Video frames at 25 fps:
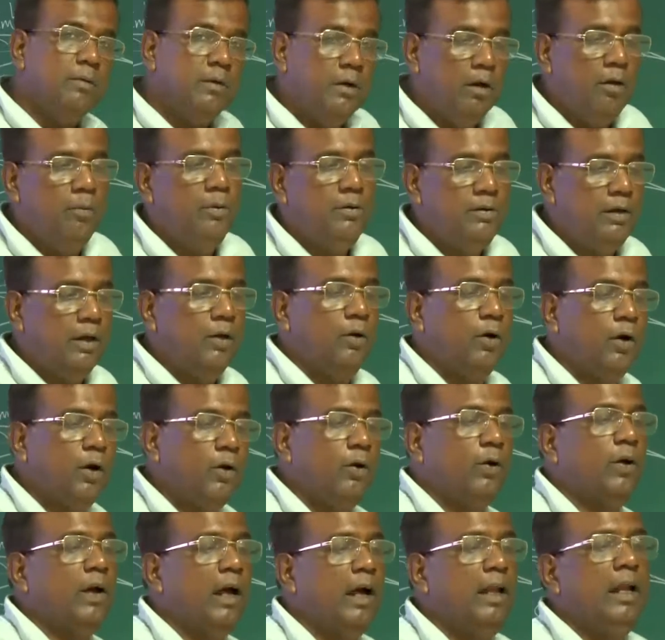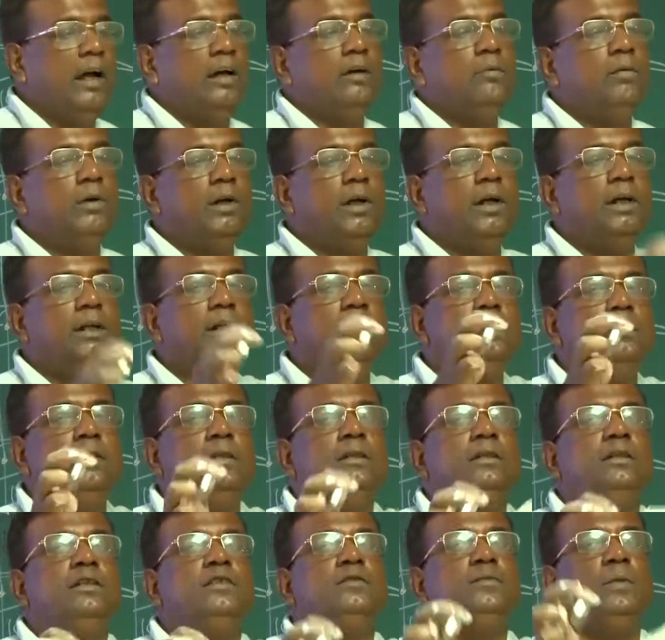he will be say, okay, I'll accommodate this
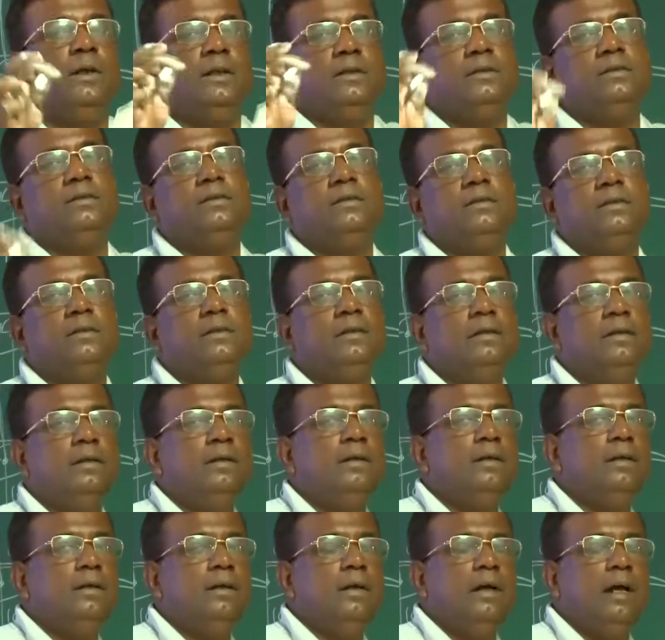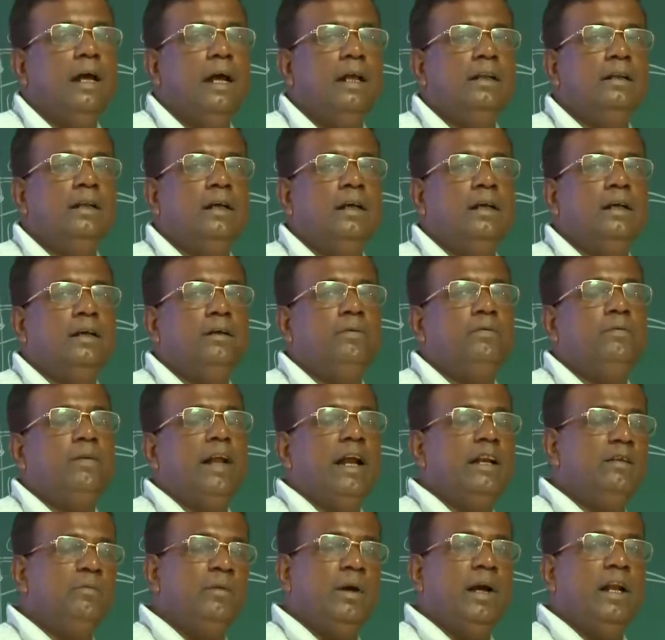in this space. And the
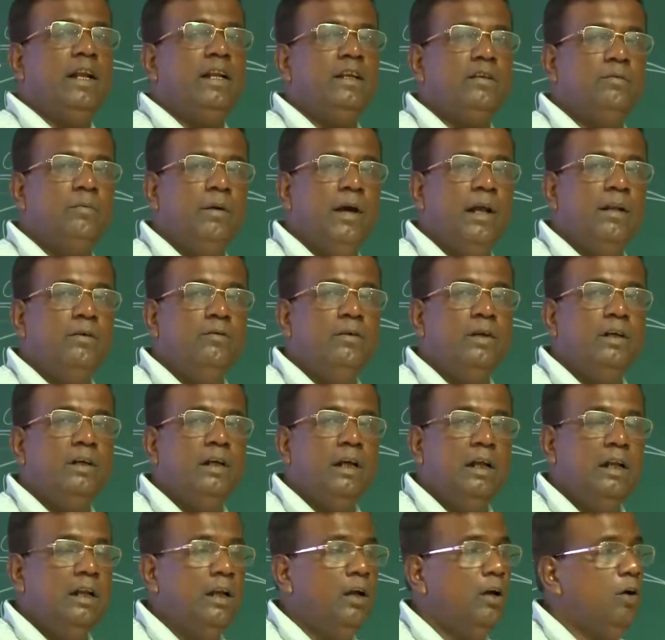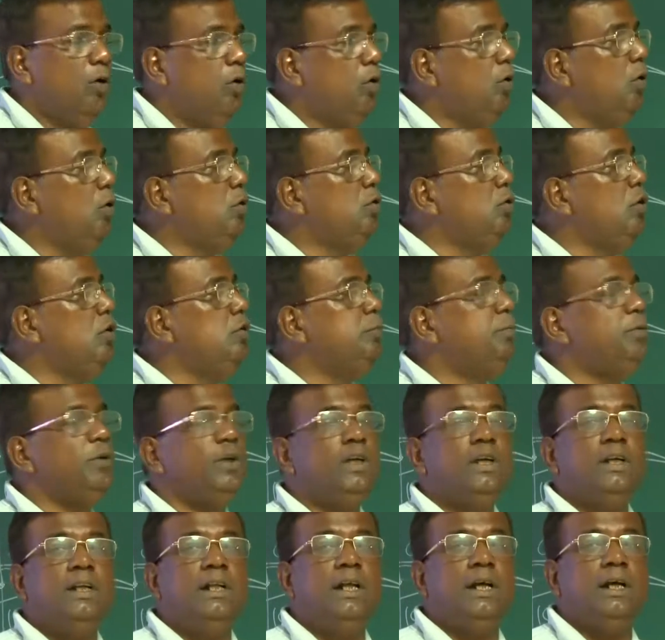flight mechanics man will tell, oh, don't put
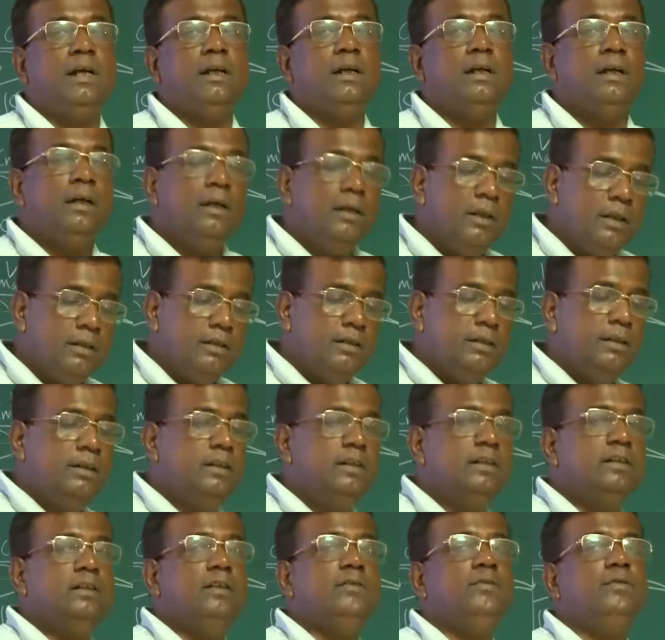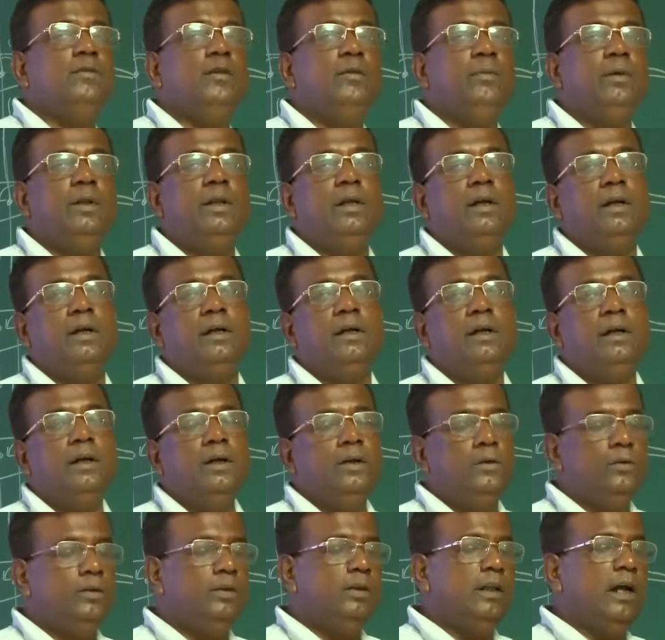it there. The CG shift will be there.
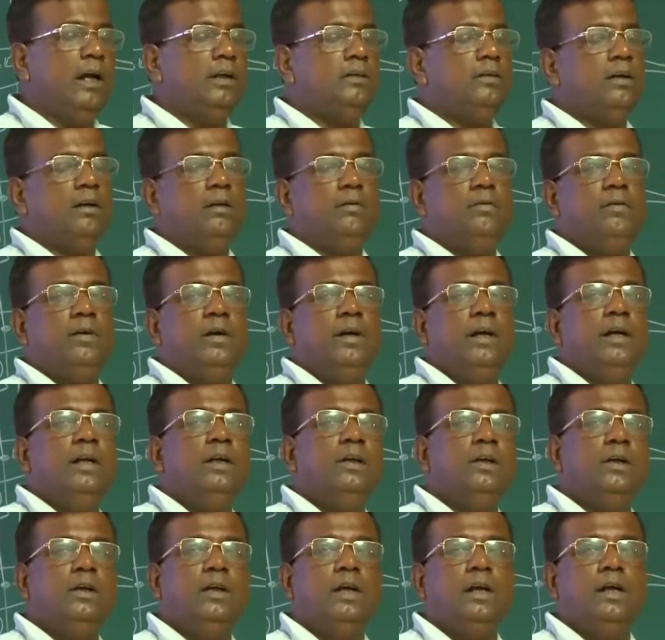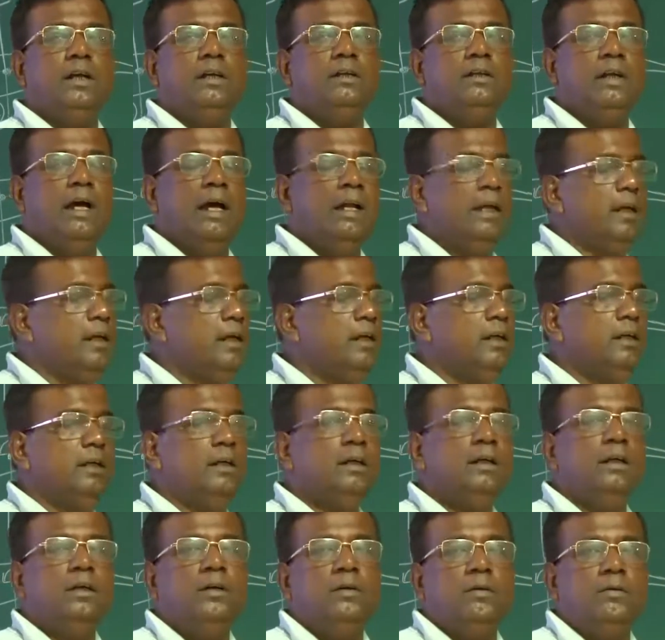So that sort of an interior designer,
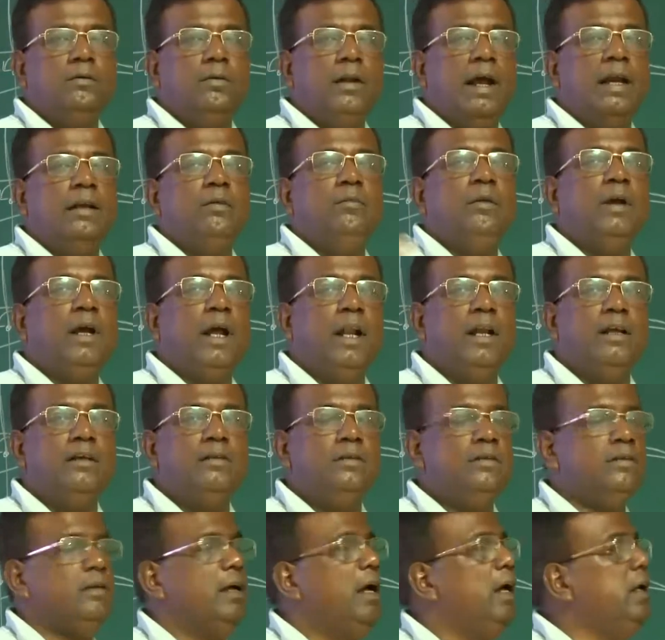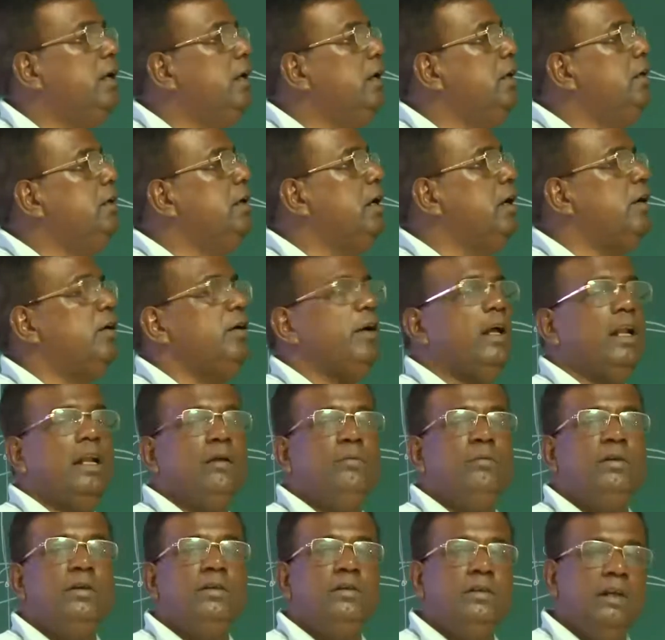flight mechanics designer,
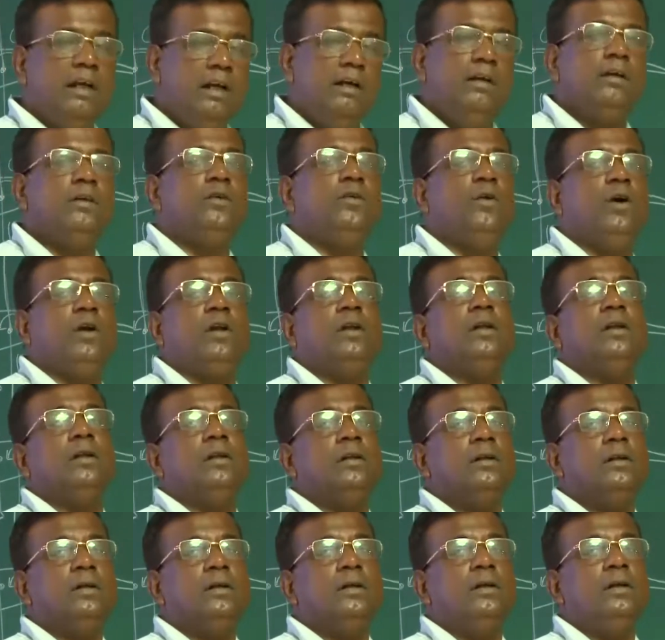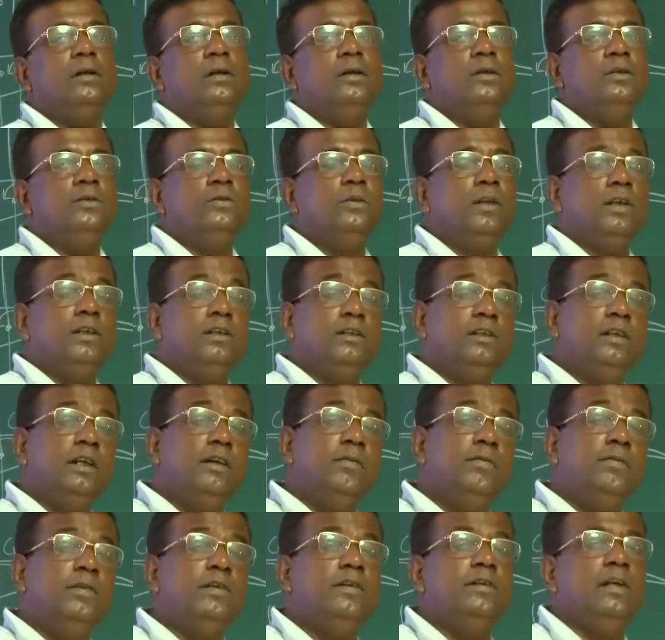aerodynamics, they quarrel. So the
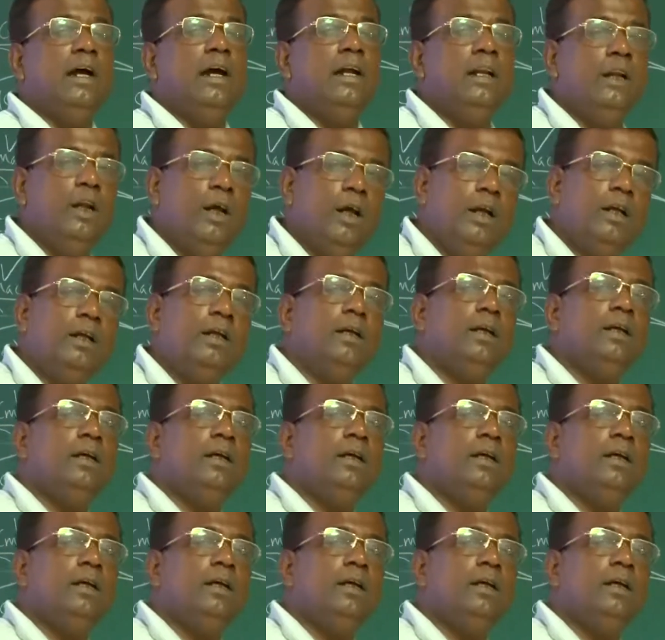chief designer